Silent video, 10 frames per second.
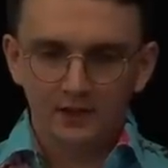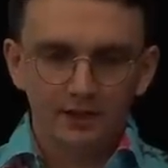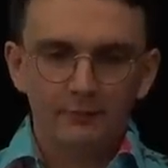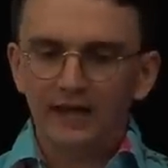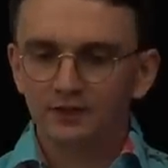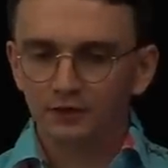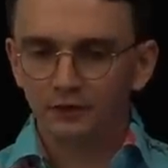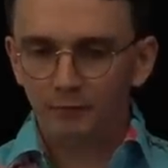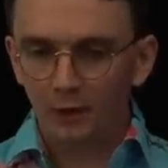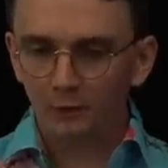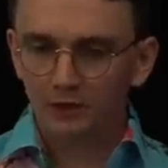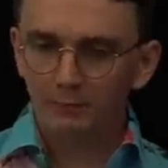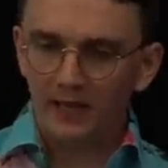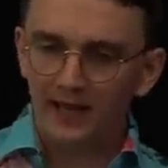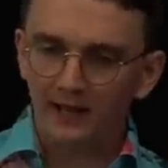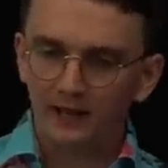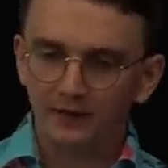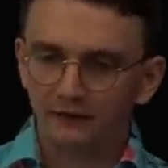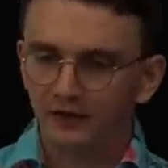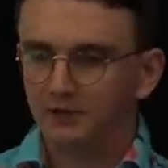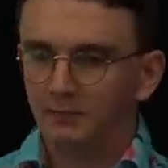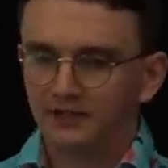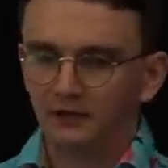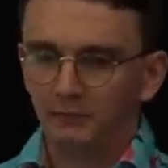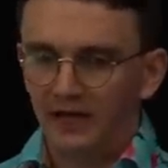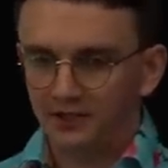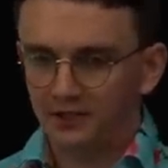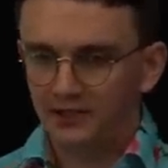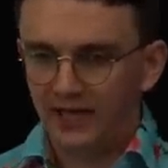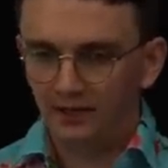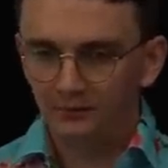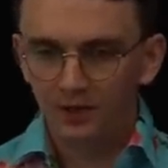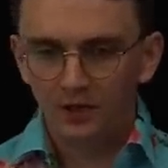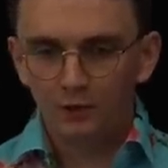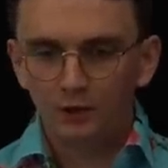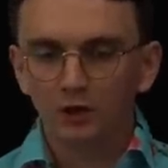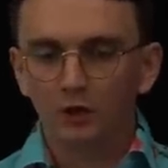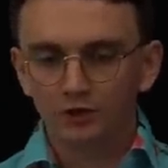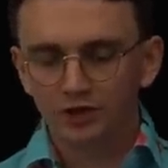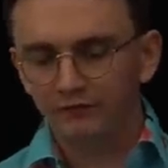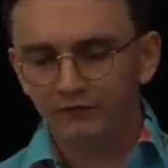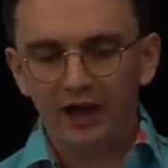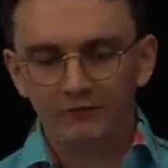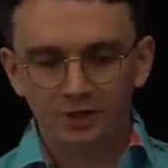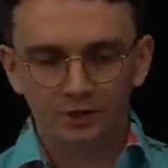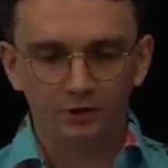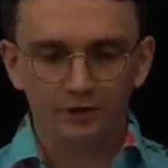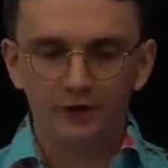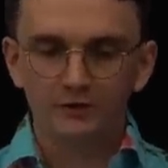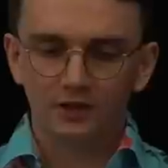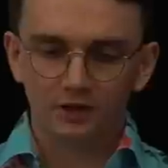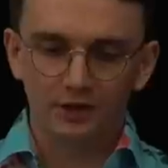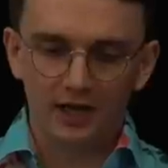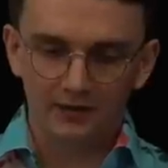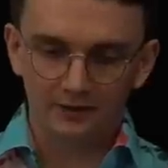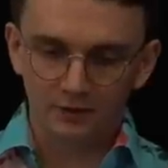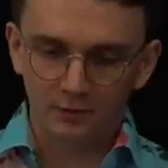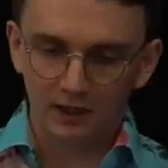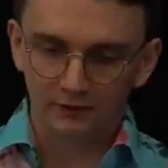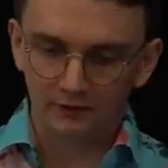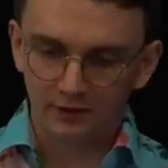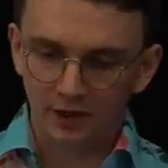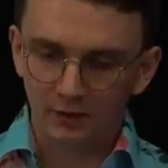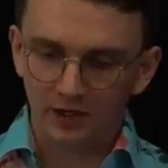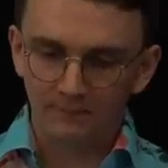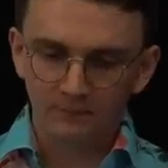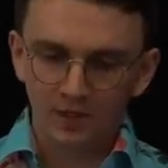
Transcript: The battles of Poelcappelle and the First Battle of Passchendaele were launched at very short notice on 9th of 12th October